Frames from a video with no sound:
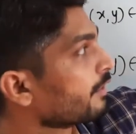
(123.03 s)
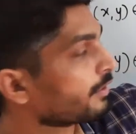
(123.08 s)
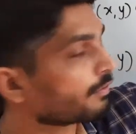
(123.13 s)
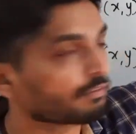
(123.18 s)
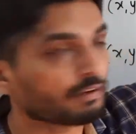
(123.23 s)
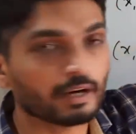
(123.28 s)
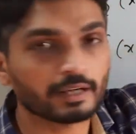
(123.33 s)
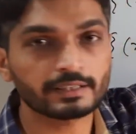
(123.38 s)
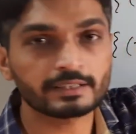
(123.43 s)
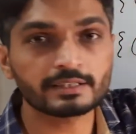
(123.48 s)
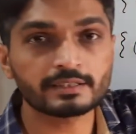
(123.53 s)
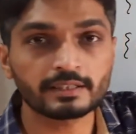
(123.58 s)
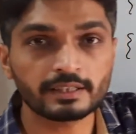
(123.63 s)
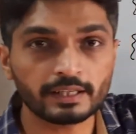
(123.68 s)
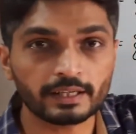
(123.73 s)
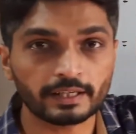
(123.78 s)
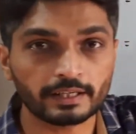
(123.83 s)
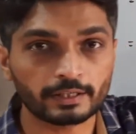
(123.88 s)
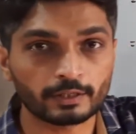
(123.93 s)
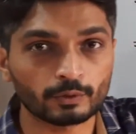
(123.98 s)
where y is
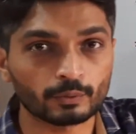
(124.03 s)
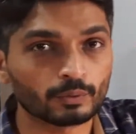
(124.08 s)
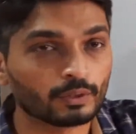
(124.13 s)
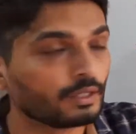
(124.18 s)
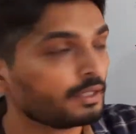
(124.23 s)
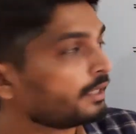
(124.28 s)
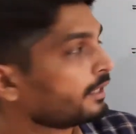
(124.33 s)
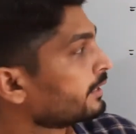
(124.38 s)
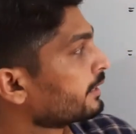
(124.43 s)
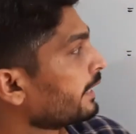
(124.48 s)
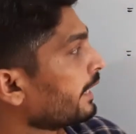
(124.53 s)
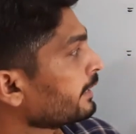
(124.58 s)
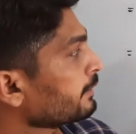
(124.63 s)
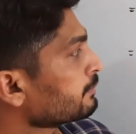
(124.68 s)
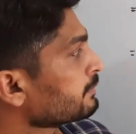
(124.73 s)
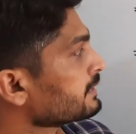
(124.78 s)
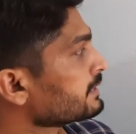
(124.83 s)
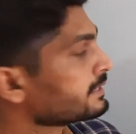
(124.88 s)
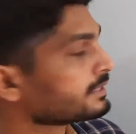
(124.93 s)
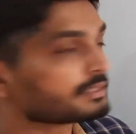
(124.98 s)
negative.
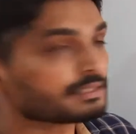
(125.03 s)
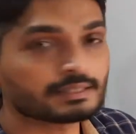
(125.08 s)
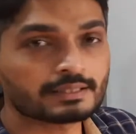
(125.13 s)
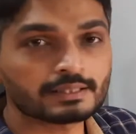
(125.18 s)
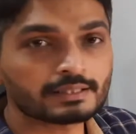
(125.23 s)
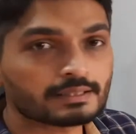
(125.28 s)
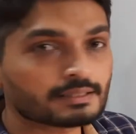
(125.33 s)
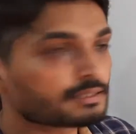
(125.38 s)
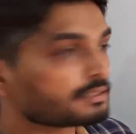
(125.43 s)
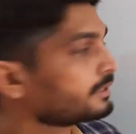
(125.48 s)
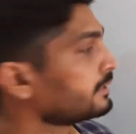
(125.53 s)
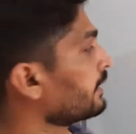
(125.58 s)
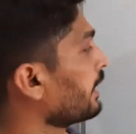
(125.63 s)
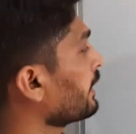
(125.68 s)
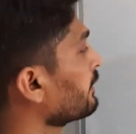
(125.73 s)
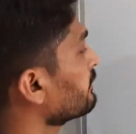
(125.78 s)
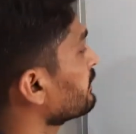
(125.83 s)
That means this is, I